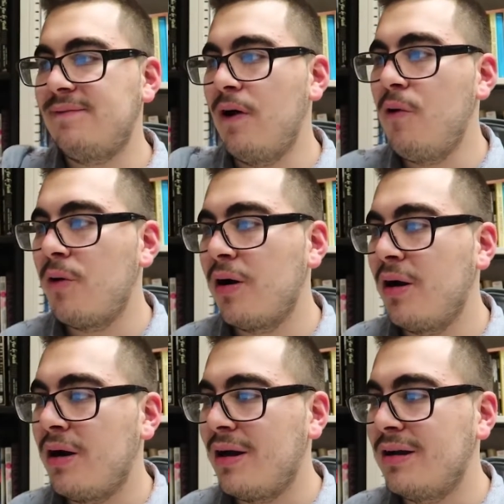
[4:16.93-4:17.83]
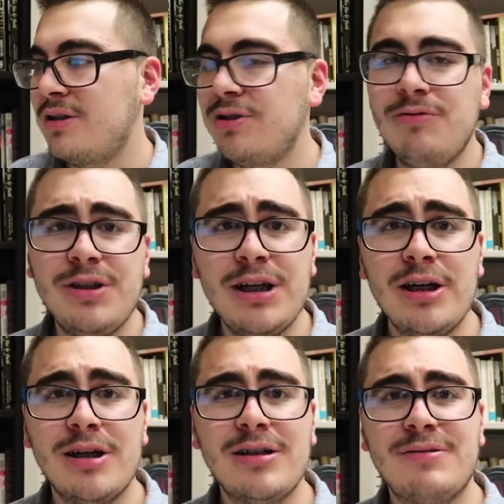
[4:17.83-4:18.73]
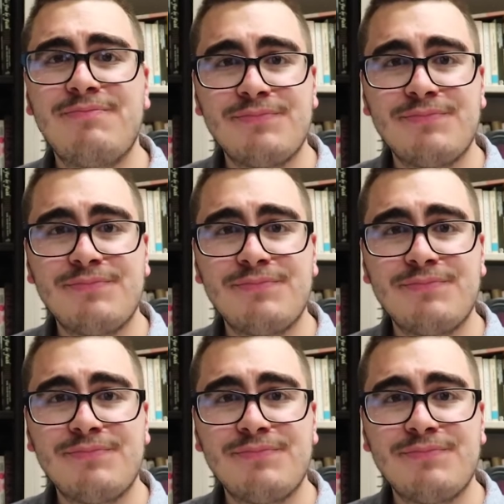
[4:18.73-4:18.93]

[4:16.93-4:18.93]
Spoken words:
forward 2 years,